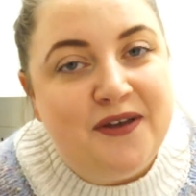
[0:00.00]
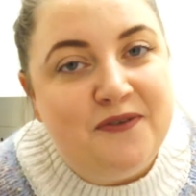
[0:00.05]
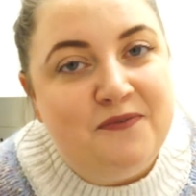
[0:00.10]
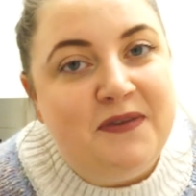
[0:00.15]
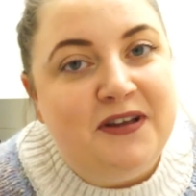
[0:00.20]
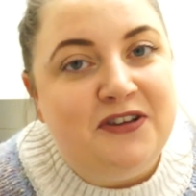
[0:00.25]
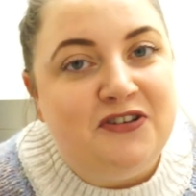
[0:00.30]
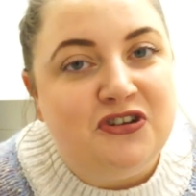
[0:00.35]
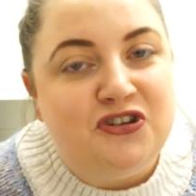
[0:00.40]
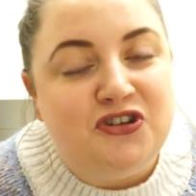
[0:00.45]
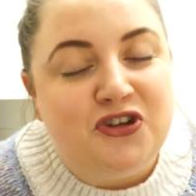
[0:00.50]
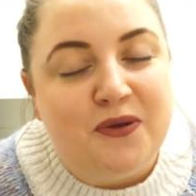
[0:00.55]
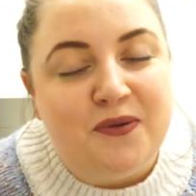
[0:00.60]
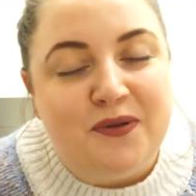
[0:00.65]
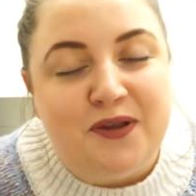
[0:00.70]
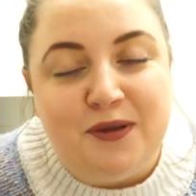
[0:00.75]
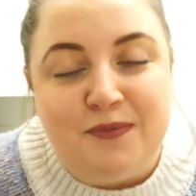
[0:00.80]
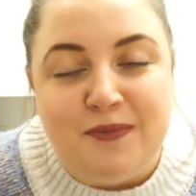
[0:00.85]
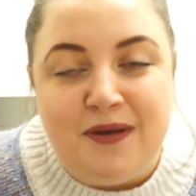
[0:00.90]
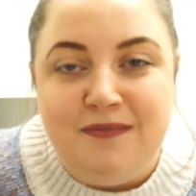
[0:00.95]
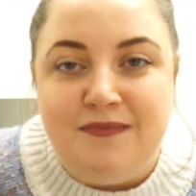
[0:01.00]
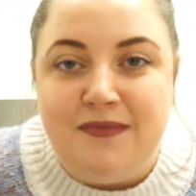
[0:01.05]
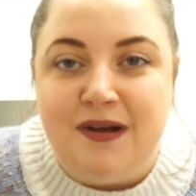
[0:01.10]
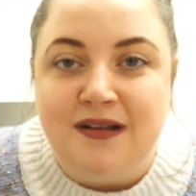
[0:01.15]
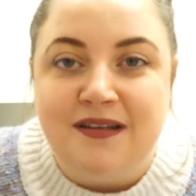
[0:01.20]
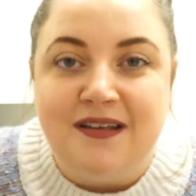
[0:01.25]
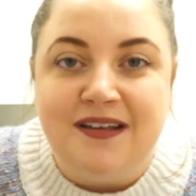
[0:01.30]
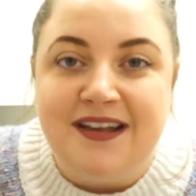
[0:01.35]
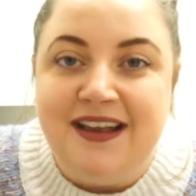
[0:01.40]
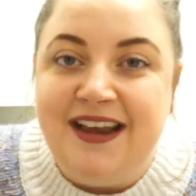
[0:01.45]
of me just showing you my
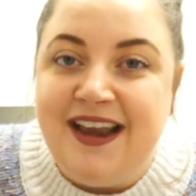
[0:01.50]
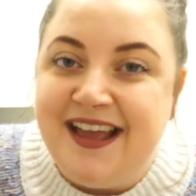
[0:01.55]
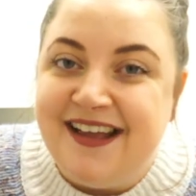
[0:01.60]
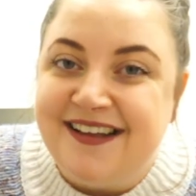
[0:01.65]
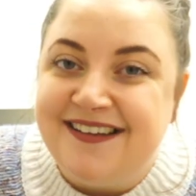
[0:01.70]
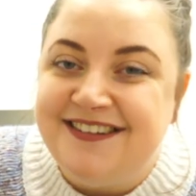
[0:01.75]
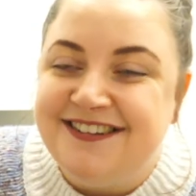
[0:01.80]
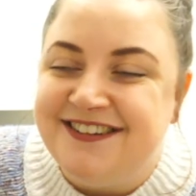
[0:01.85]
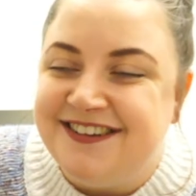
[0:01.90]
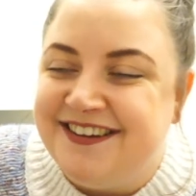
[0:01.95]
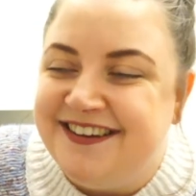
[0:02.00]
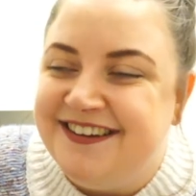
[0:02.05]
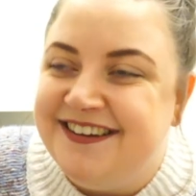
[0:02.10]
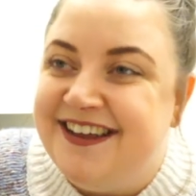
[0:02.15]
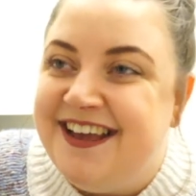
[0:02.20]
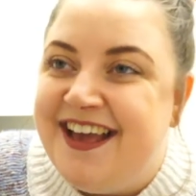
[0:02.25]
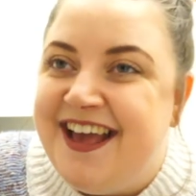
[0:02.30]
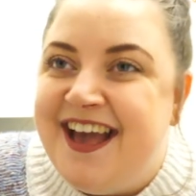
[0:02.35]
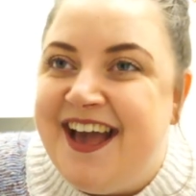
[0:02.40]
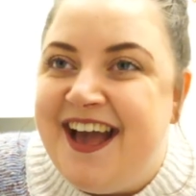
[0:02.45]
mug collection.